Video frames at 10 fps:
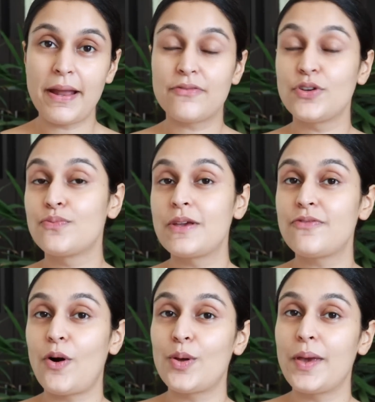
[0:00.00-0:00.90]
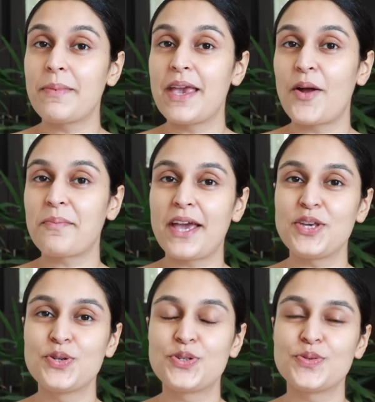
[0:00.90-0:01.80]
And if you've been following me on my
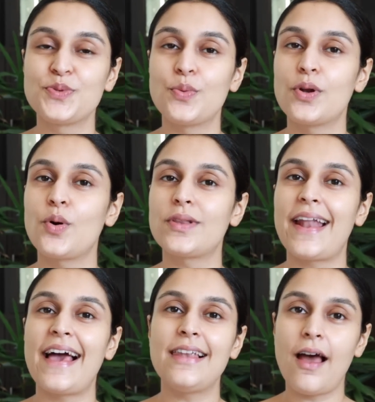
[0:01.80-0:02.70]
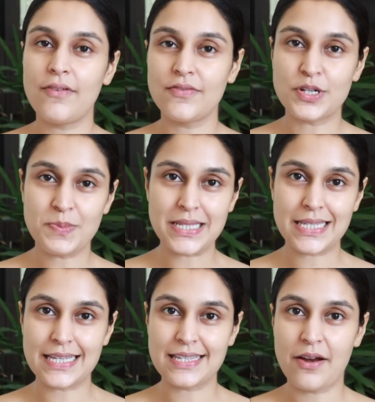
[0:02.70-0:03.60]
YouTube, you would know that I love a vitamin
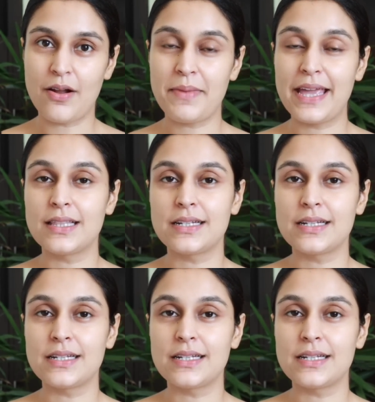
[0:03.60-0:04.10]
C serum in